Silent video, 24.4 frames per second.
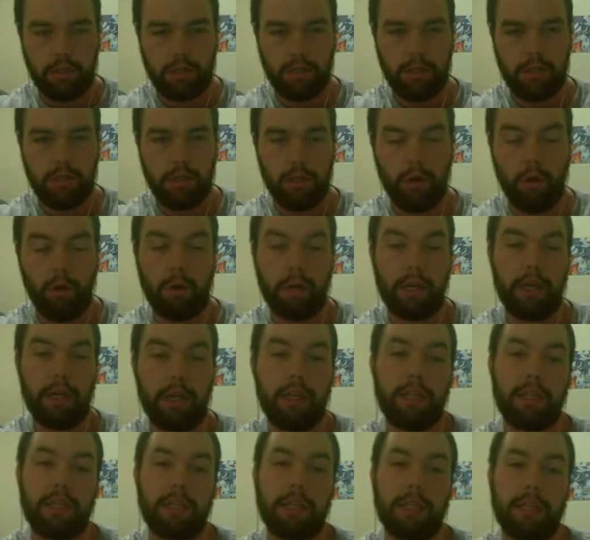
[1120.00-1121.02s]
Or
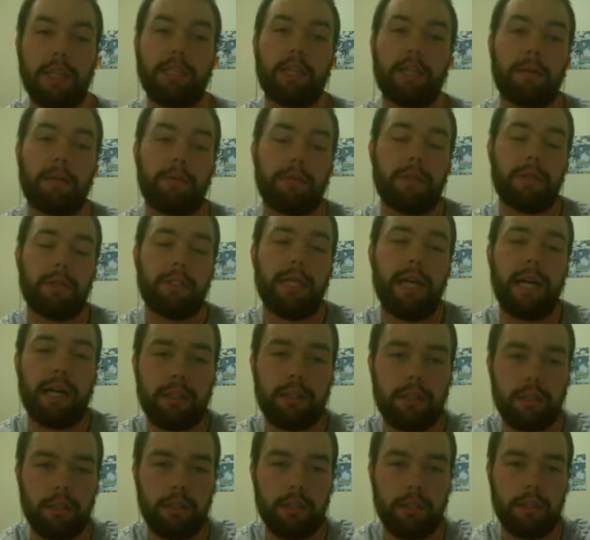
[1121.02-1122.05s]
he's either going to
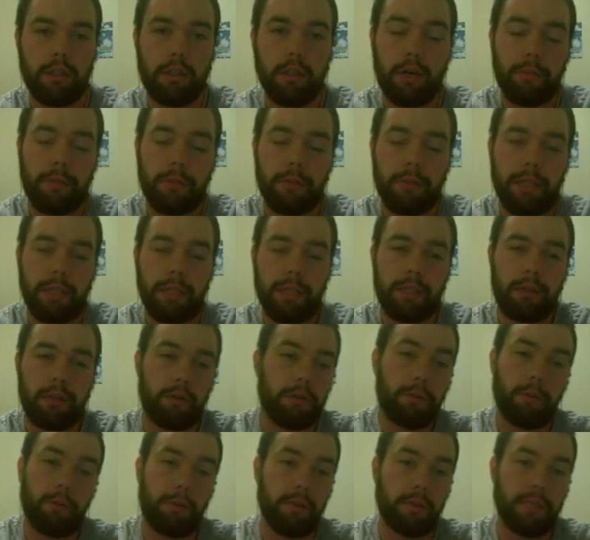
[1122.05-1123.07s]
protect, not protect, or double
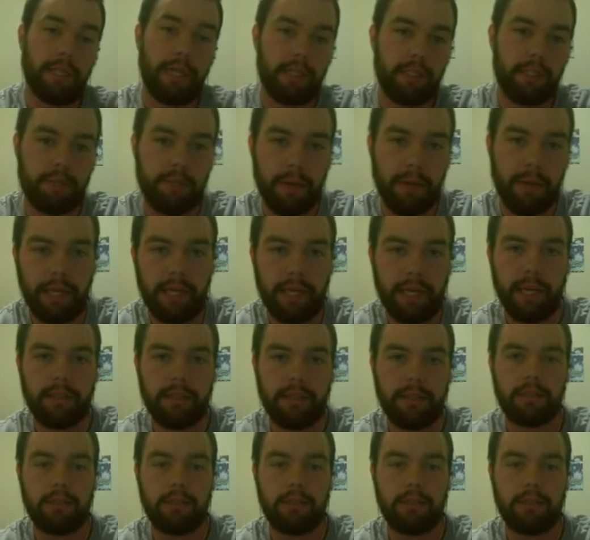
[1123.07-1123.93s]
protect, is my guess.